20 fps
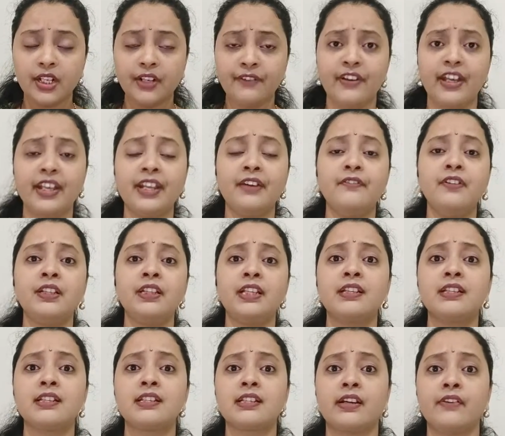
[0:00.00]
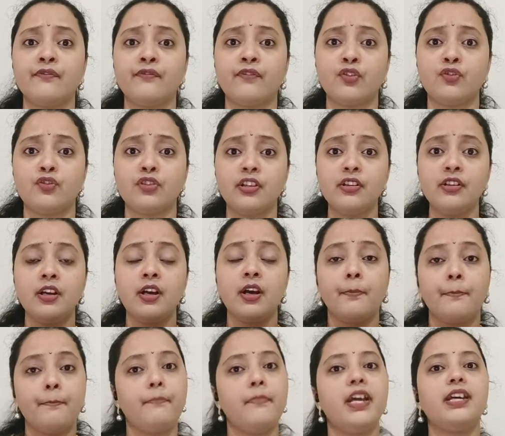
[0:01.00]
Wherever there is confusion,
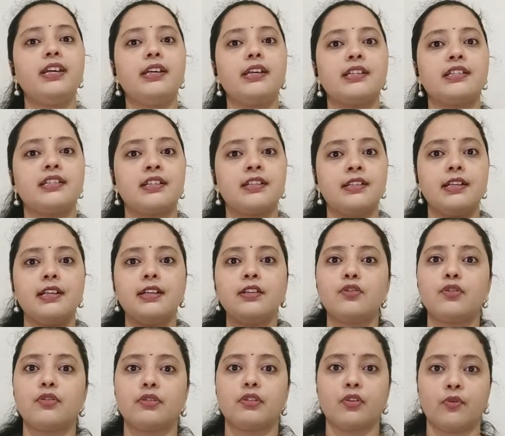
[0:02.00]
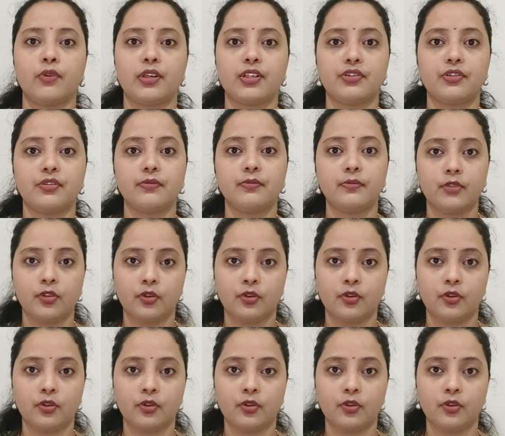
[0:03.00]
make cases and solve the question.